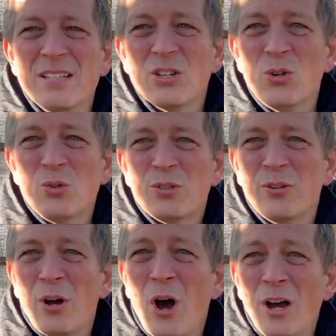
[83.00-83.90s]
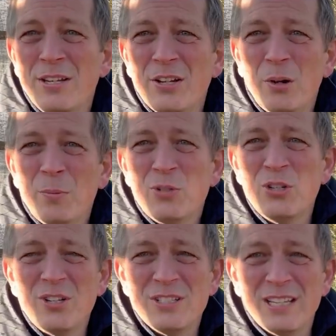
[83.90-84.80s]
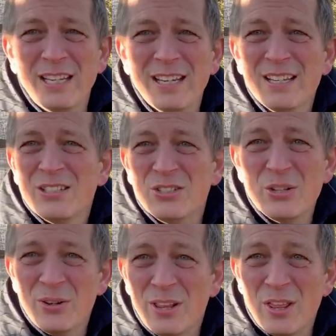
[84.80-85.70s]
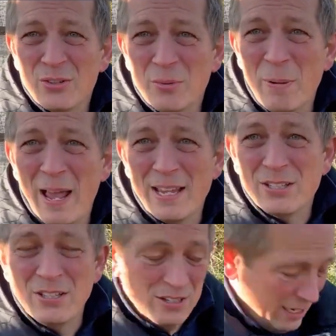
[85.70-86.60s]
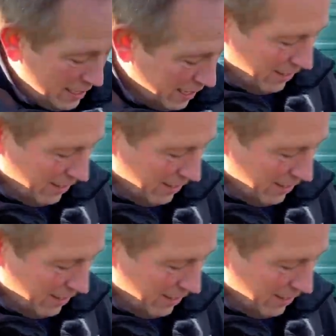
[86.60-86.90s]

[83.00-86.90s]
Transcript: It's also an ideal opportunity to do any of those repairs that you need,